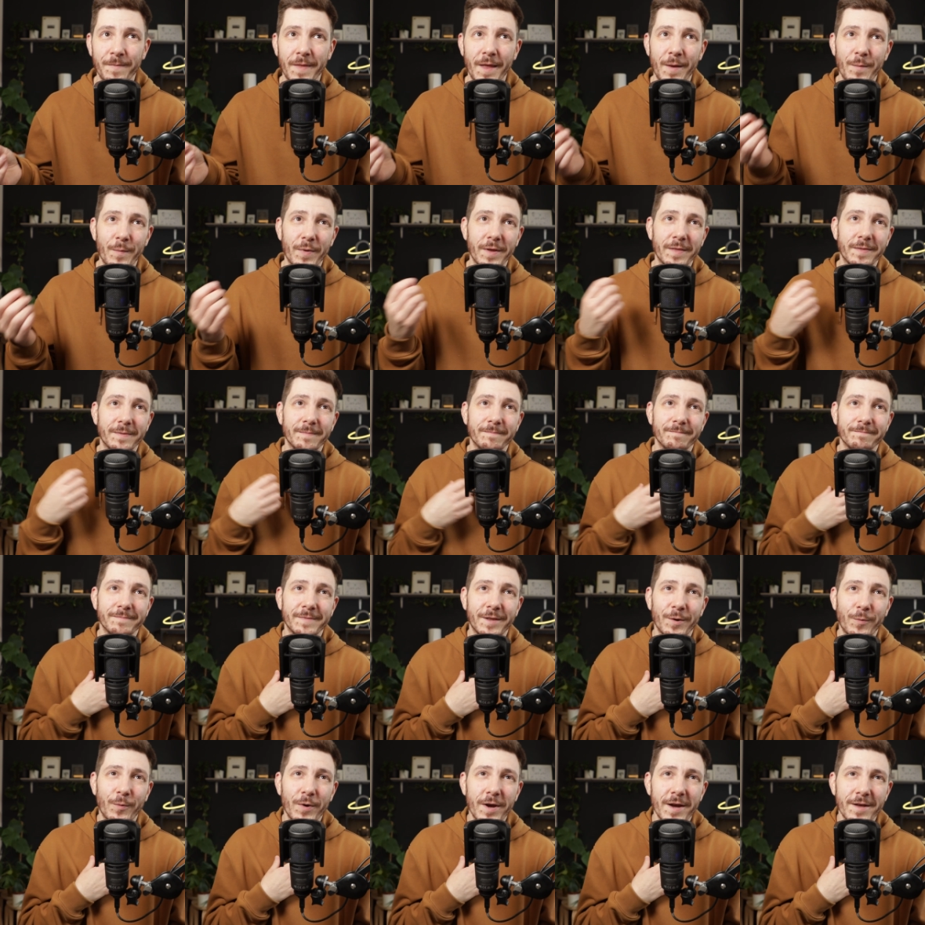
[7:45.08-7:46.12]
But the
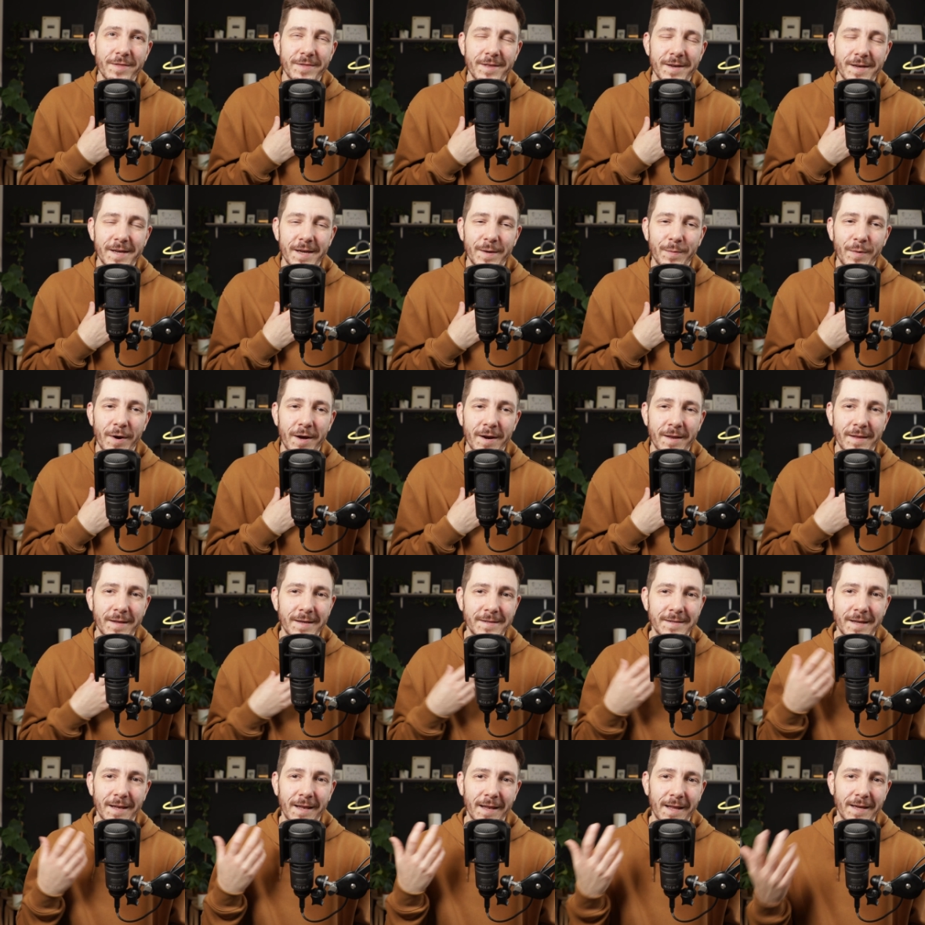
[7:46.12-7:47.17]
way I think about it is
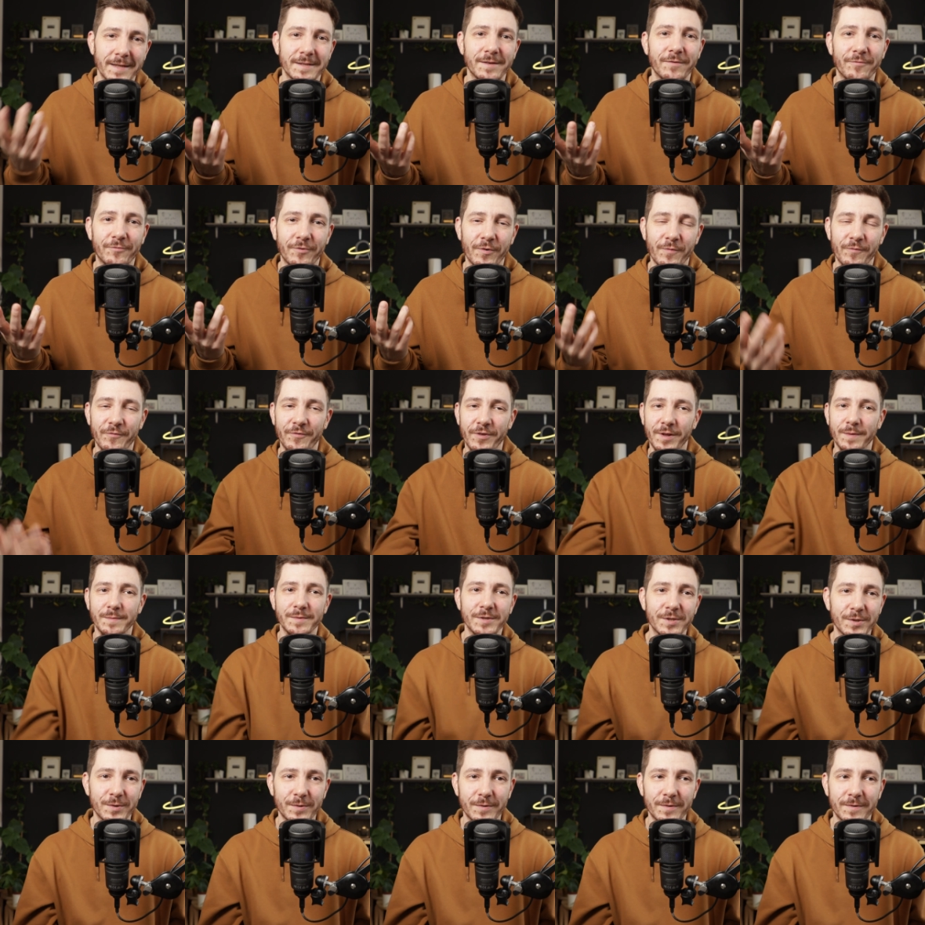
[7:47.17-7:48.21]
a lesson from film
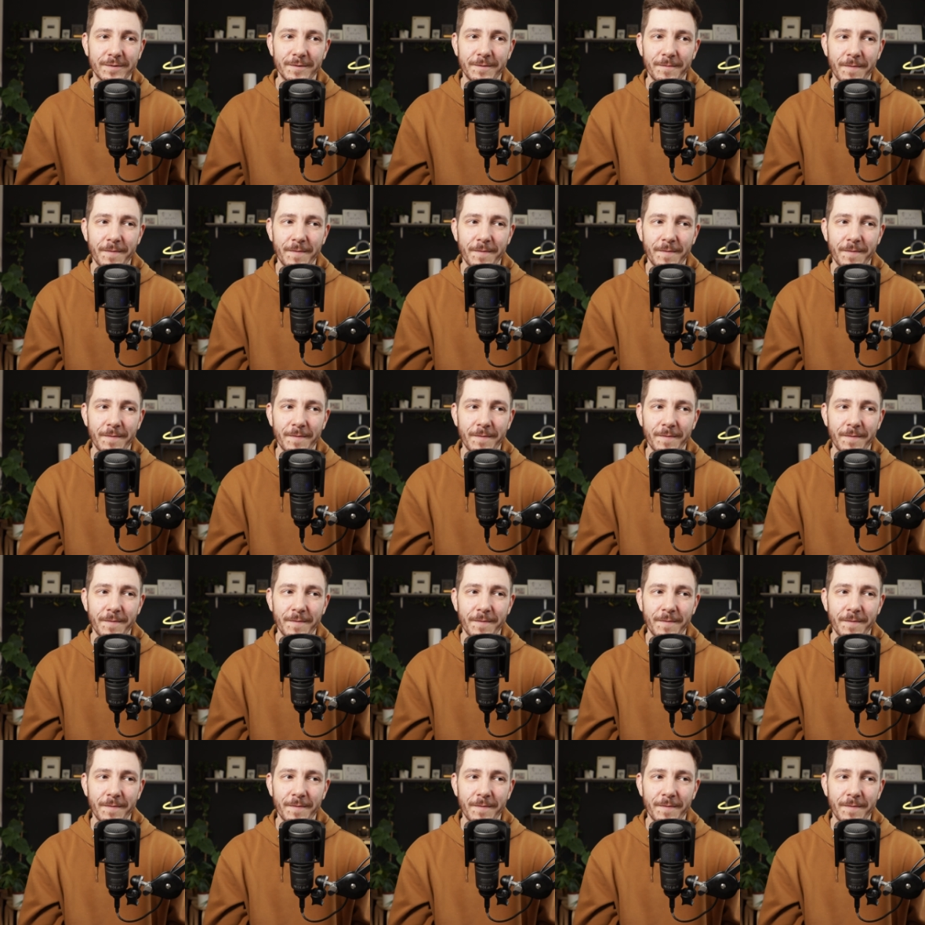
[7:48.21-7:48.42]
school.